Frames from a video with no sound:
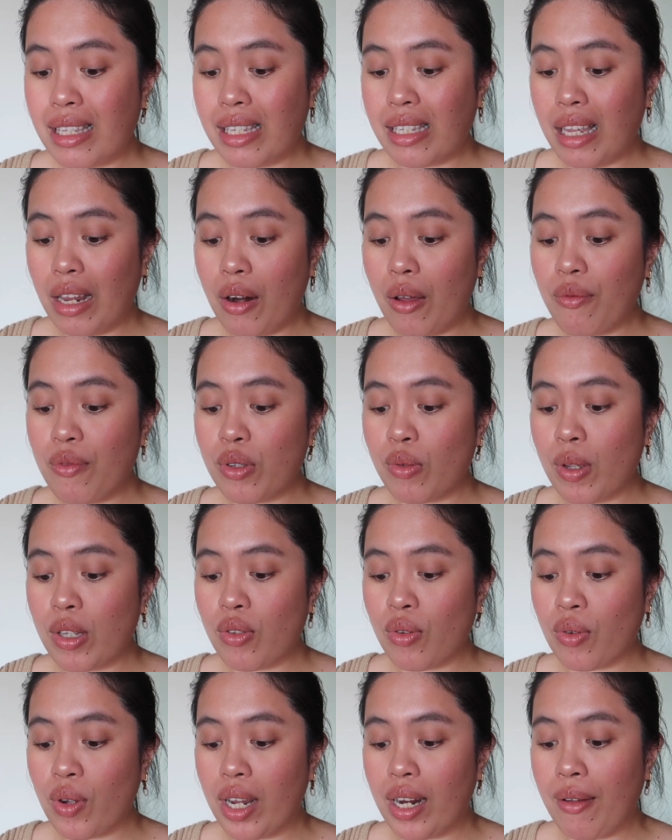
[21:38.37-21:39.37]
is an obvious way to
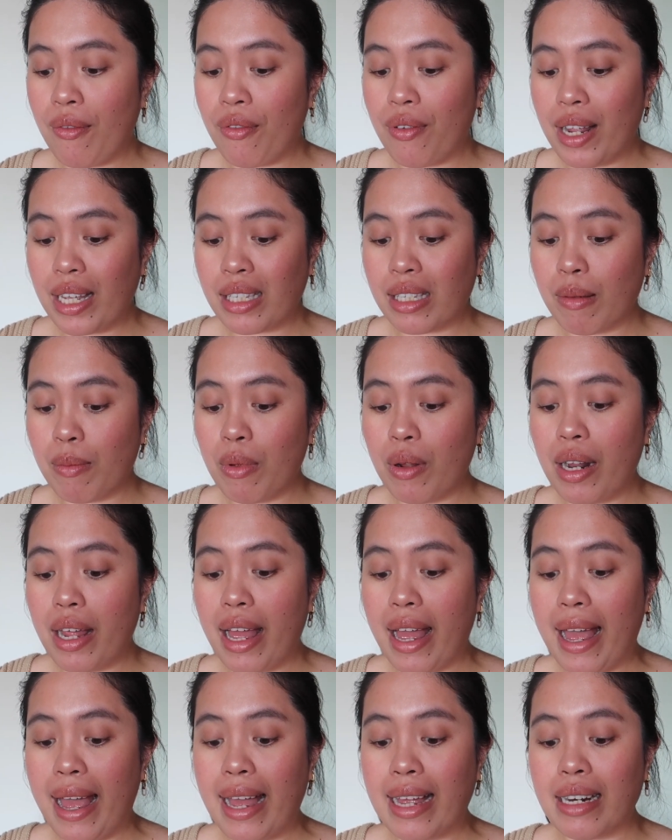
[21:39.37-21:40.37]
create a flexible
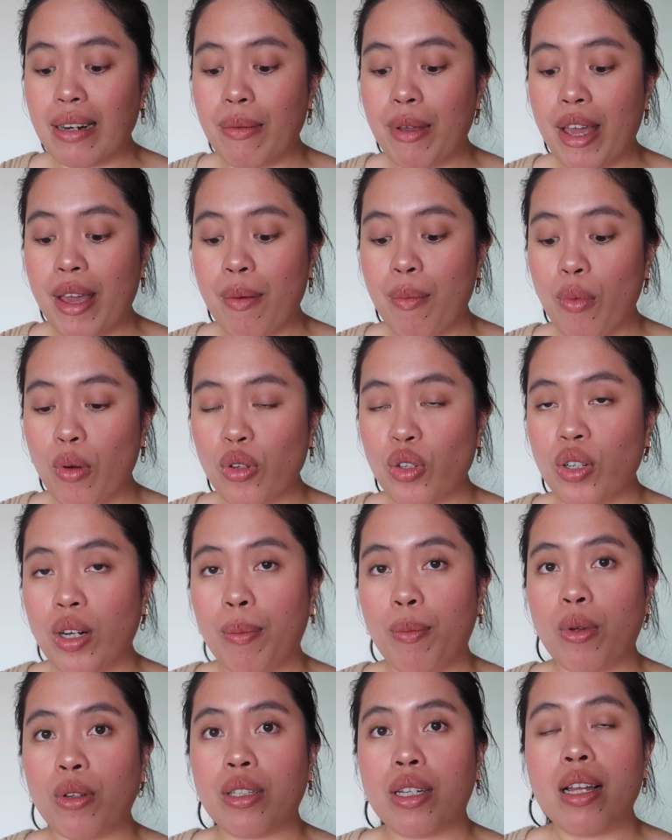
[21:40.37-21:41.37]
and emotional
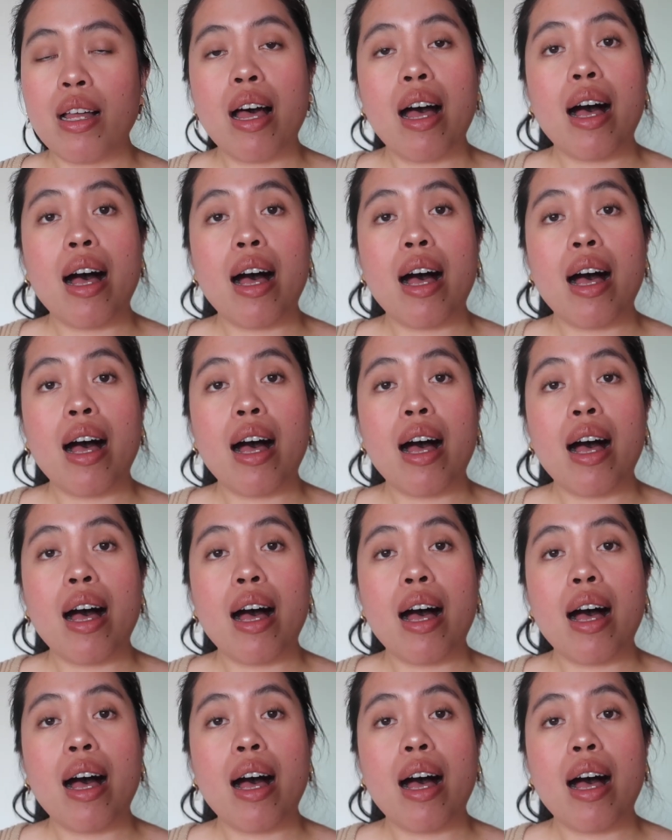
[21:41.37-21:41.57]
model.